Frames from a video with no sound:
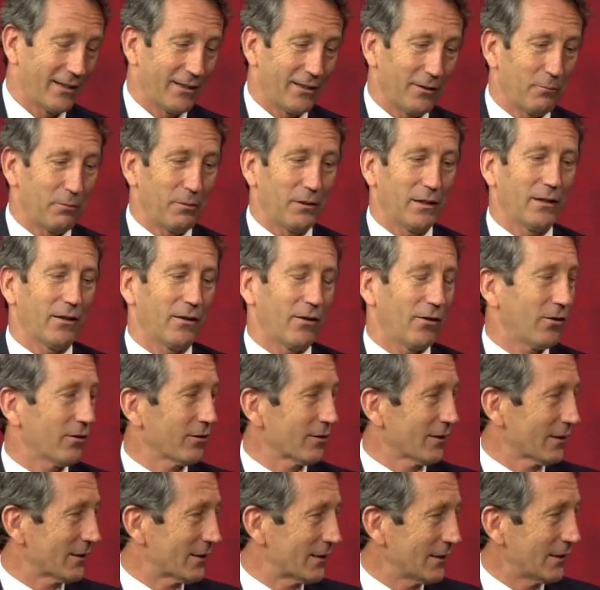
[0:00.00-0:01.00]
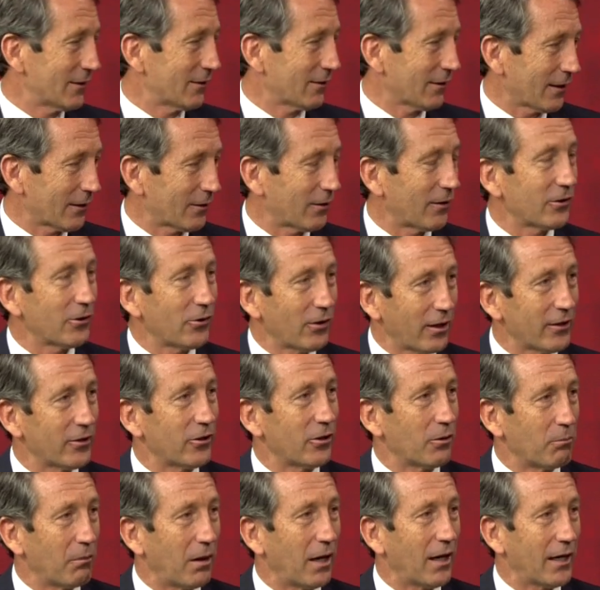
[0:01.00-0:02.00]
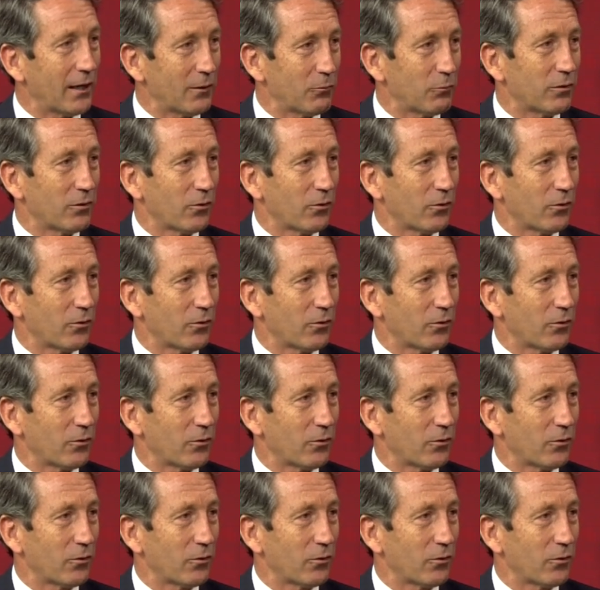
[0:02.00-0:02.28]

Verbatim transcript: And it'd be August, and they're like, oh, you out of your mind?